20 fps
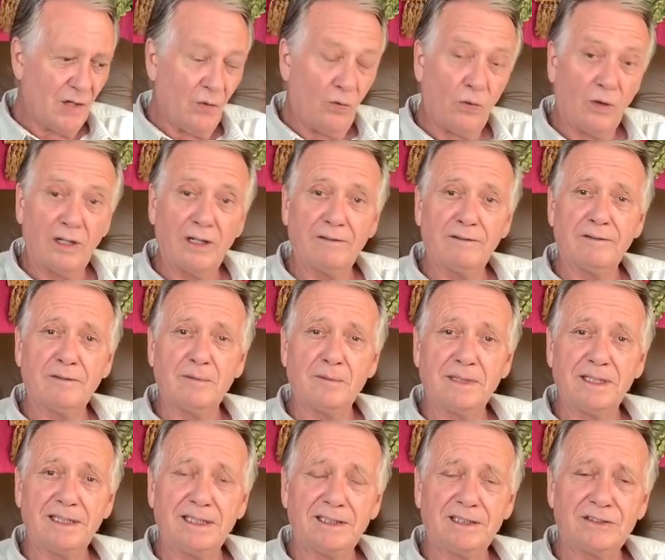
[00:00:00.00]
One of them
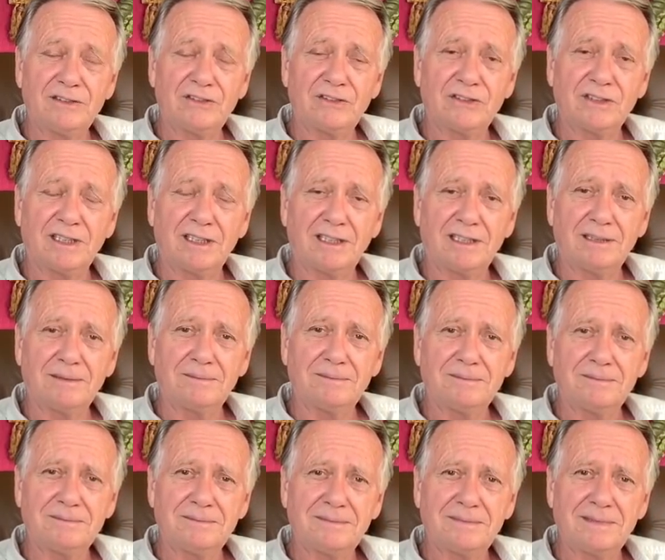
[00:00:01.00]
is,
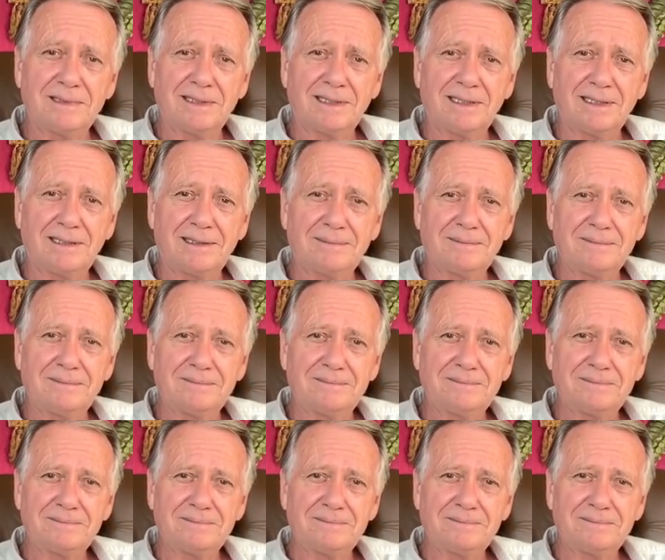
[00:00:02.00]
um, um,